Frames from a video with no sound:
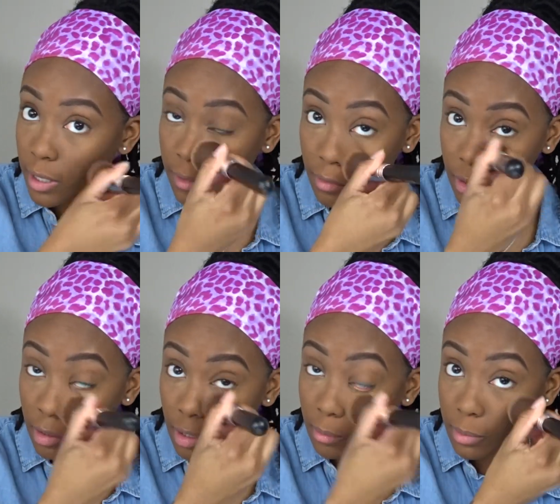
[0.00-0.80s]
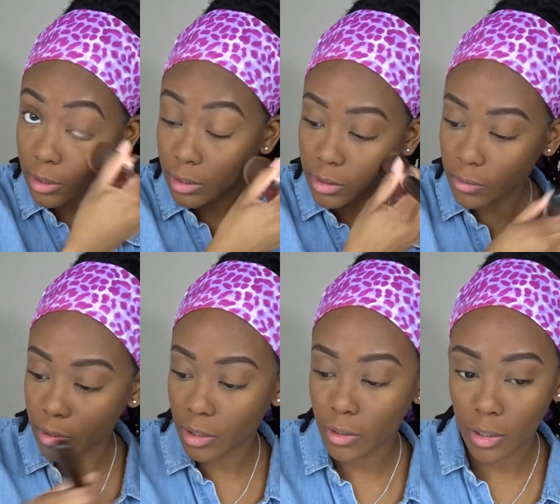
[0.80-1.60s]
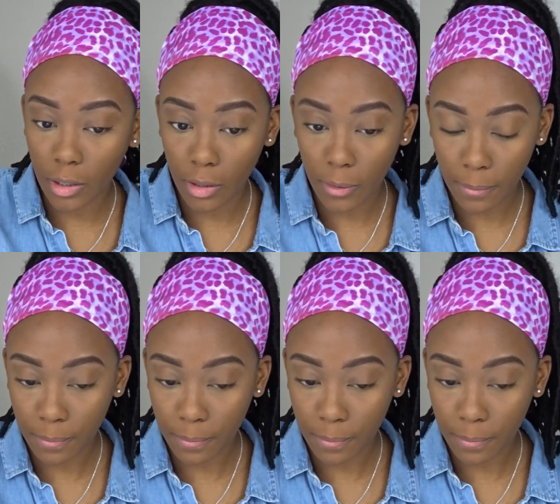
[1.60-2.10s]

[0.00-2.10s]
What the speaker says: everything blends really good.